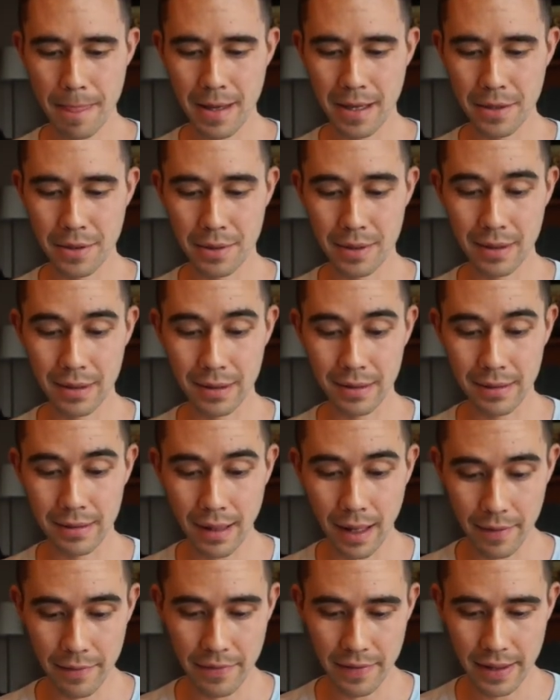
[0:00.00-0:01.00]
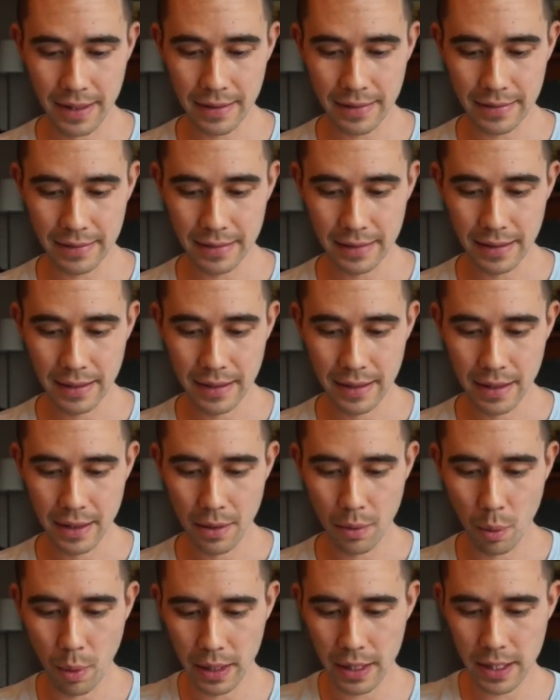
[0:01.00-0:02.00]
and you're gonna love this,
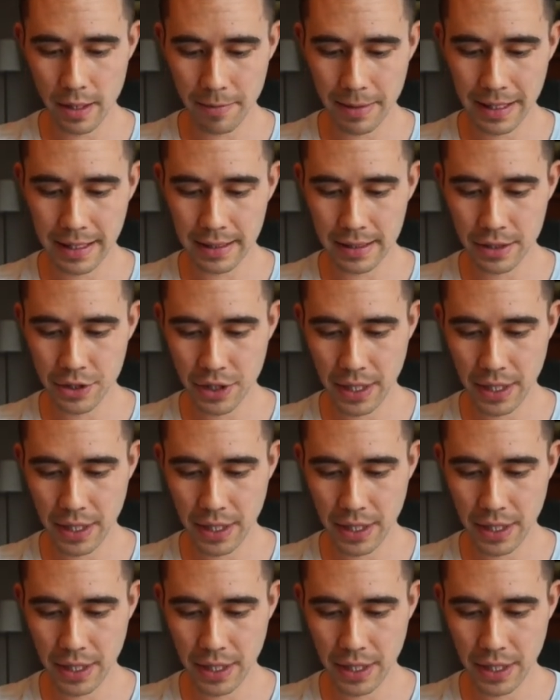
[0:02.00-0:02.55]
one of the biggest